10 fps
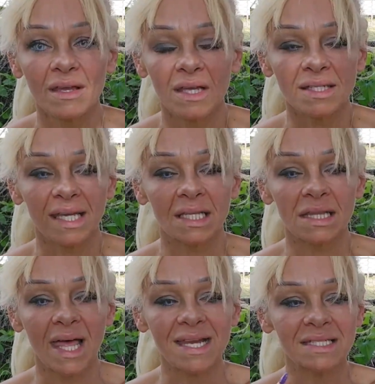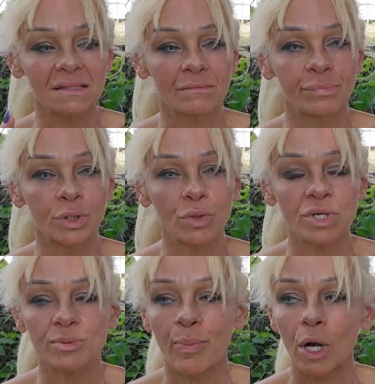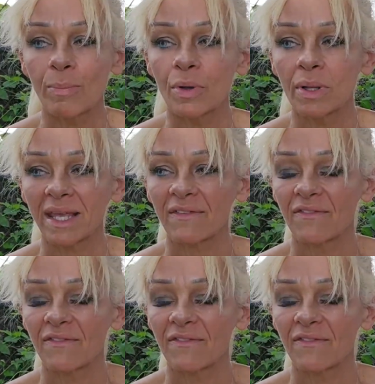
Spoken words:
It's like a light bluish purple, like